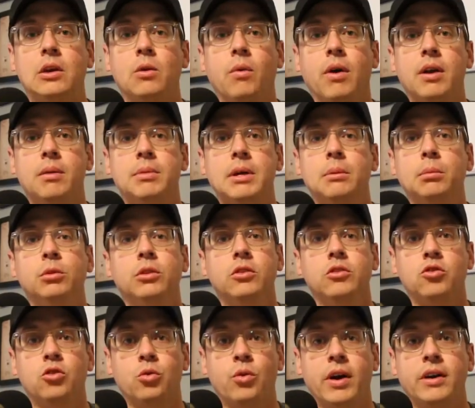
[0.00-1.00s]
you want to be able to
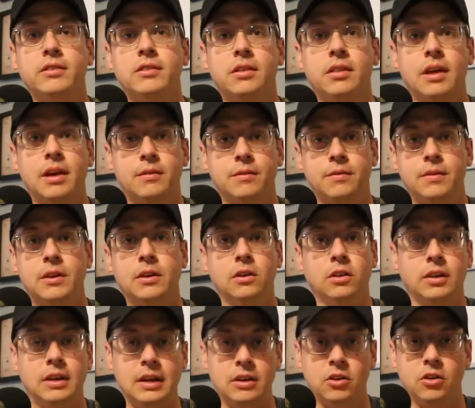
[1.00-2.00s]
trust that
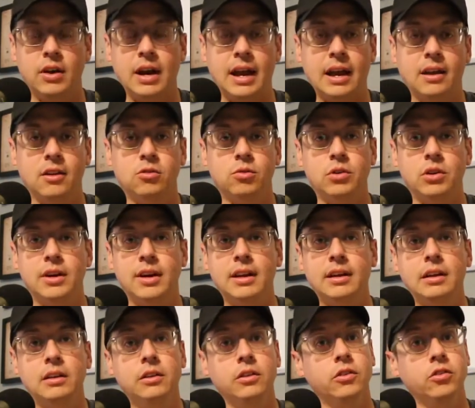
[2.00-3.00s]
feel in your hands when you're
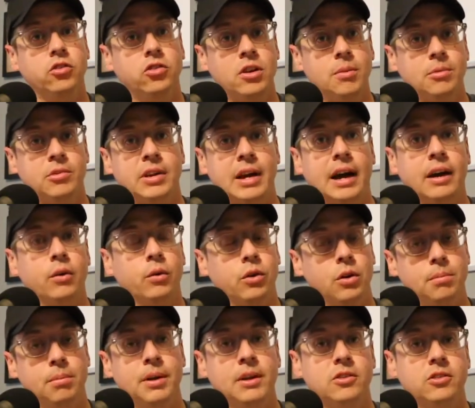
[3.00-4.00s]
hitting a little chip shot or
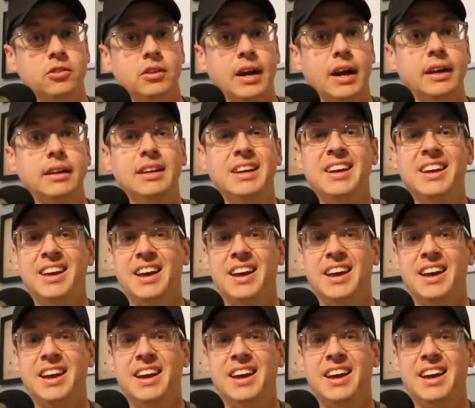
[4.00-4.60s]
a pitch shot.